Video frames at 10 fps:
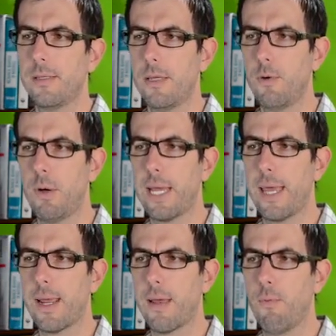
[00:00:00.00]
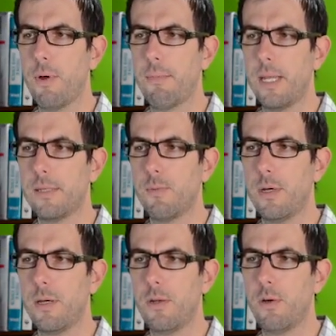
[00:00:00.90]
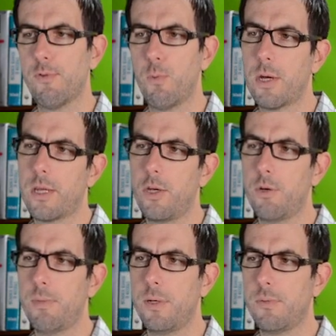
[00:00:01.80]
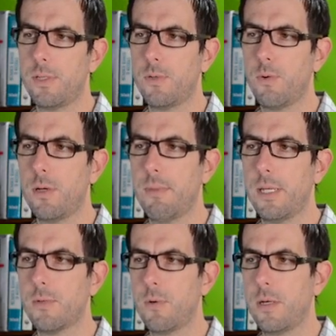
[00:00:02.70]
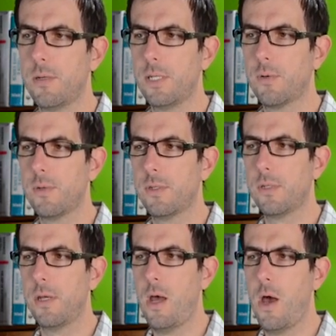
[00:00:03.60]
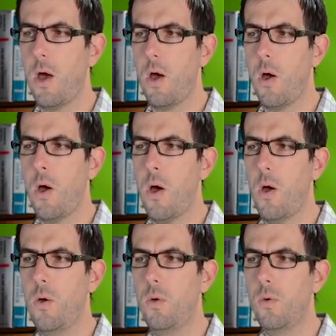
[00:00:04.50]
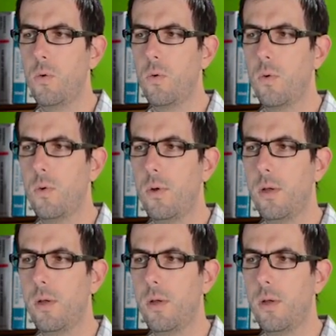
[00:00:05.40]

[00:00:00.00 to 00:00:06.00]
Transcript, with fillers: So what do I get? I get 1 minus 1 over 1 cubed, which is 1 minus 1 equals, oh,